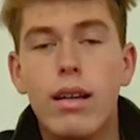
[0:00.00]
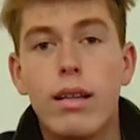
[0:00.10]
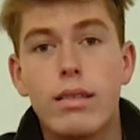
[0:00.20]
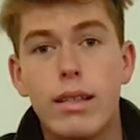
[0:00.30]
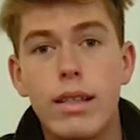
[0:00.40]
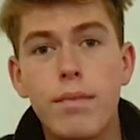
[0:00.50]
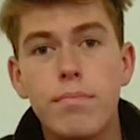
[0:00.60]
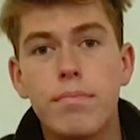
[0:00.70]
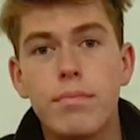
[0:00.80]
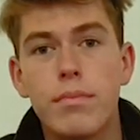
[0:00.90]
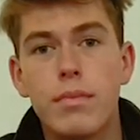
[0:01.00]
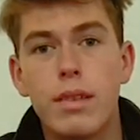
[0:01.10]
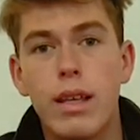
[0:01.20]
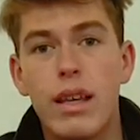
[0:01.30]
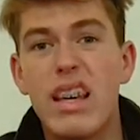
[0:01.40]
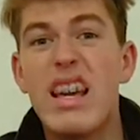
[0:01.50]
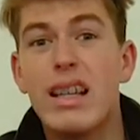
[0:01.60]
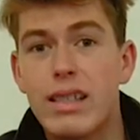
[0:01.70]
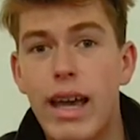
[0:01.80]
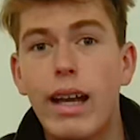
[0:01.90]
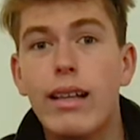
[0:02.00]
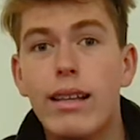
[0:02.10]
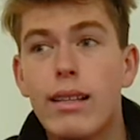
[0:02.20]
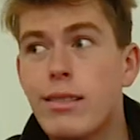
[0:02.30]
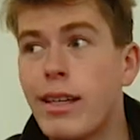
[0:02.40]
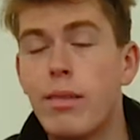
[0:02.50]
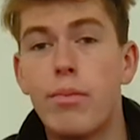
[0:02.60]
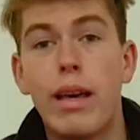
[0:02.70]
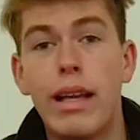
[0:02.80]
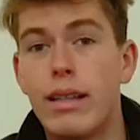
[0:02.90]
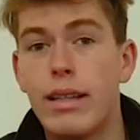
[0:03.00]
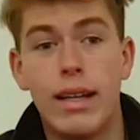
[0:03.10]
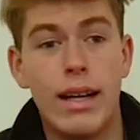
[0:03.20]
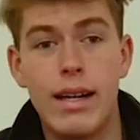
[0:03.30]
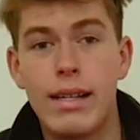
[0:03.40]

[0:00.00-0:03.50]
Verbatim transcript: See? Exactly the same, and uh,